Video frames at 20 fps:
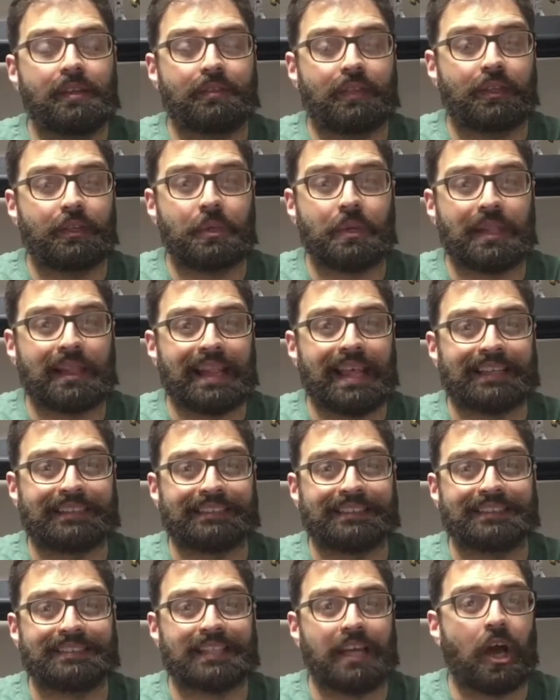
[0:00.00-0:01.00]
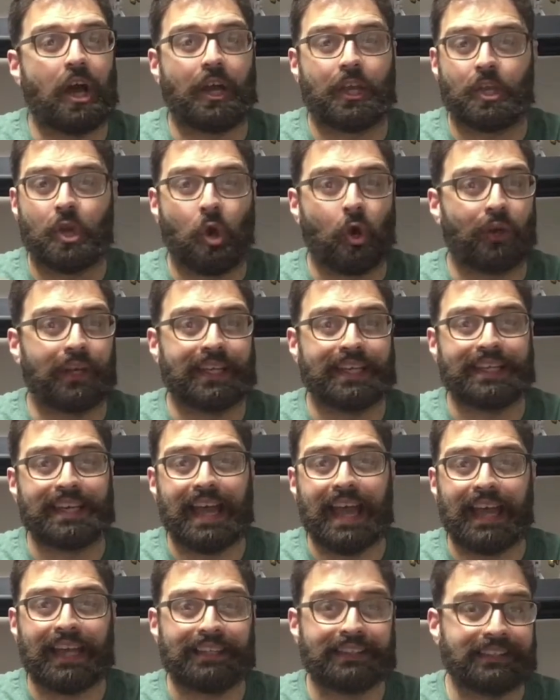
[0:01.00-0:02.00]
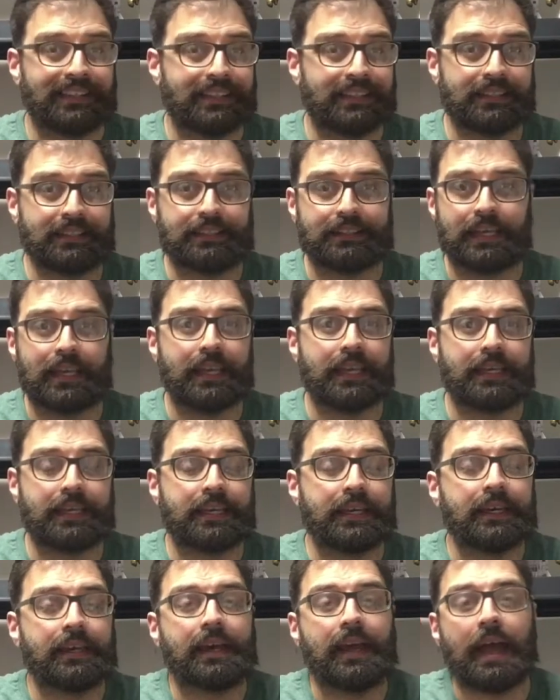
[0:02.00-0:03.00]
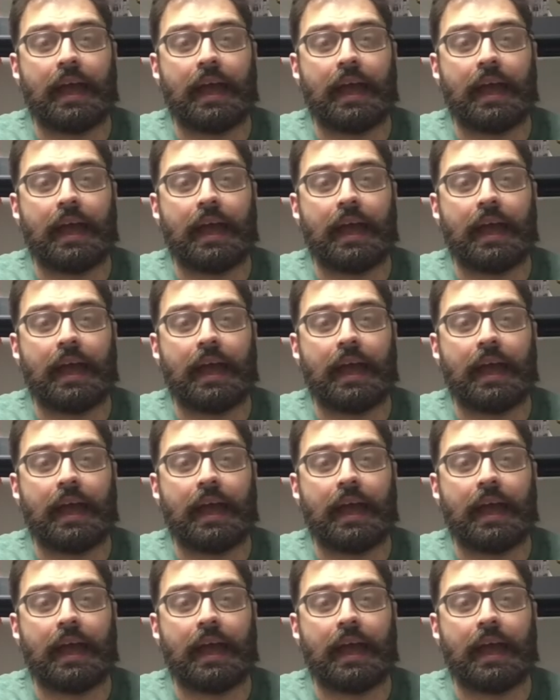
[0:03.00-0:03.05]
that you class as iconic and geek.